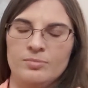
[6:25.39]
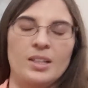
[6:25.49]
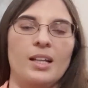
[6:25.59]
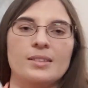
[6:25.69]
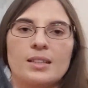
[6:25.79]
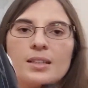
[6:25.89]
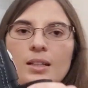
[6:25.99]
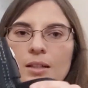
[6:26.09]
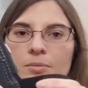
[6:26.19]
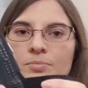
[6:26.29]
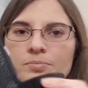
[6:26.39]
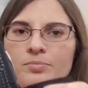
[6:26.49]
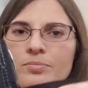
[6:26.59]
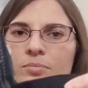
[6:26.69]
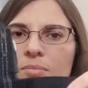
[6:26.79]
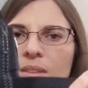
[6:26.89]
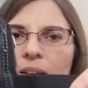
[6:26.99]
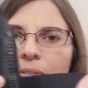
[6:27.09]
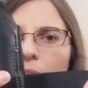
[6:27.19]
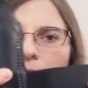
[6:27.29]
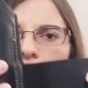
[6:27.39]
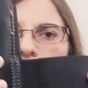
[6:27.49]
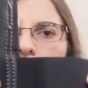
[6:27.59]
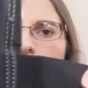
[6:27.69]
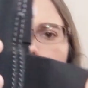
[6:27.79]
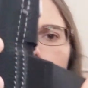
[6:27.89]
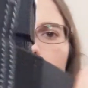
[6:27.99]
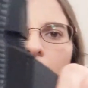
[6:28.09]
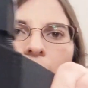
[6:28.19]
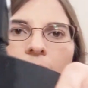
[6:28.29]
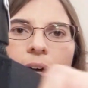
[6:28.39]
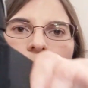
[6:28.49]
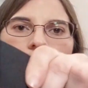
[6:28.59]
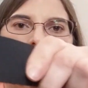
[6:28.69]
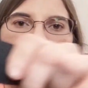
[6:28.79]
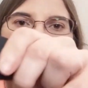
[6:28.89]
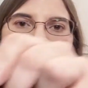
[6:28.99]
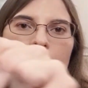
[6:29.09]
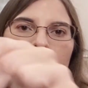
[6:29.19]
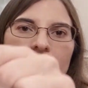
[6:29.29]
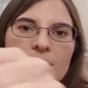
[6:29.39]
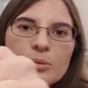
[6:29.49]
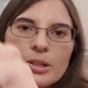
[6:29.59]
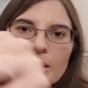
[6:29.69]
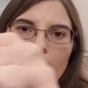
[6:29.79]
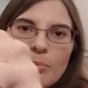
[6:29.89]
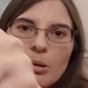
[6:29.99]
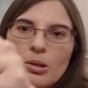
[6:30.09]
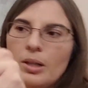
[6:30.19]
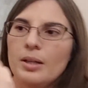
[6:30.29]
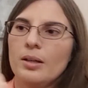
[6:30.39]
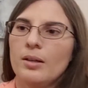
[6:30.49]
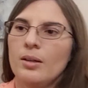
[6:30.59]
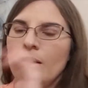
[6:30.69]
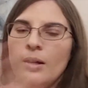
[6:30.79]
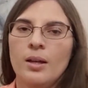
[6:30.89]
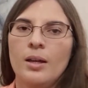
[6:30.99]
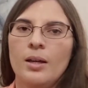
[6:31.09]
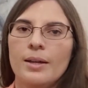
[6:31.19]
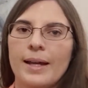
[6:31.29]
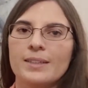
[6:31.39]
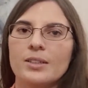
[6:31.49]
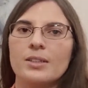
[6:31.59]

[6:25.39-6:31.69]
the Velcro kind of has like an elastic piece where you can pull it nicer.